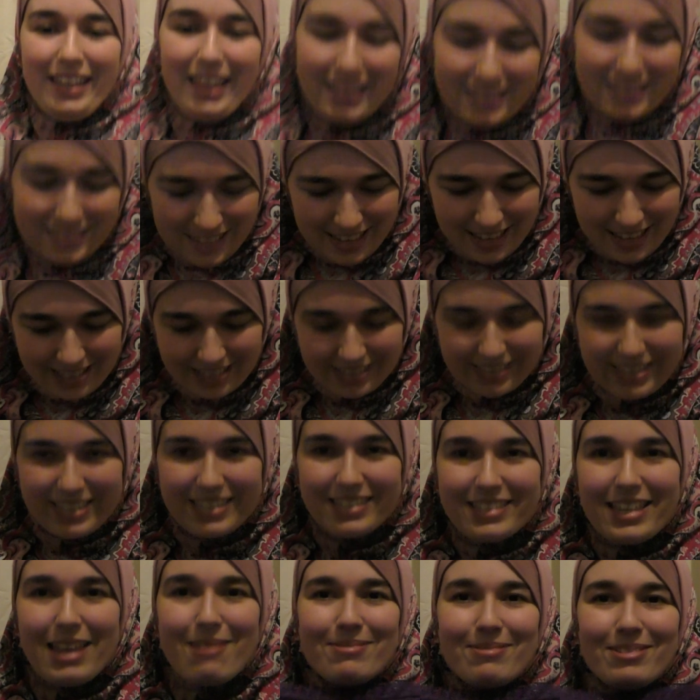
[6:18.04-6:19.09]
at it. It's
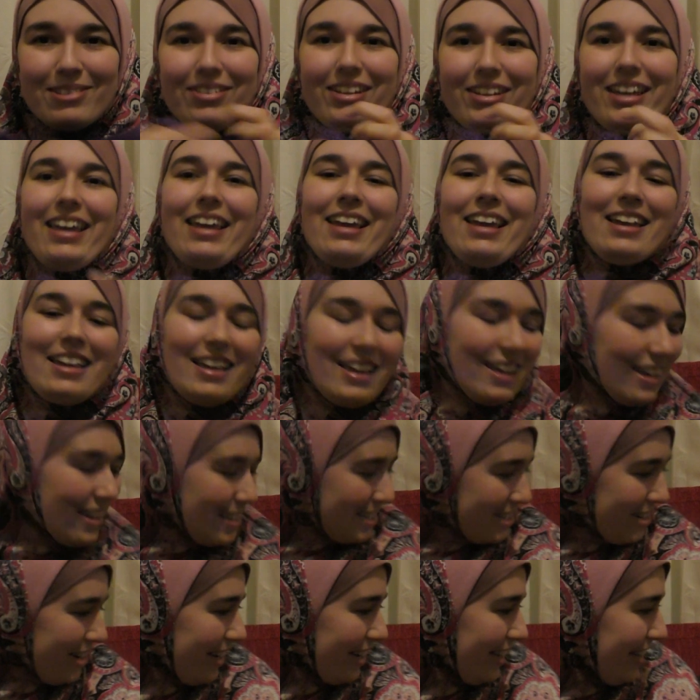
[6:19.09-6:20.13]
deceptively
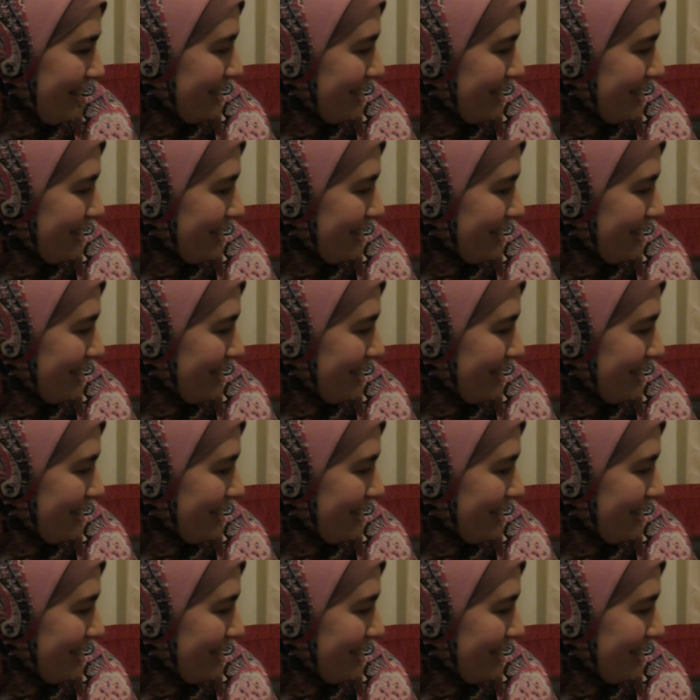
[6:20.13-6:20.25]
tricky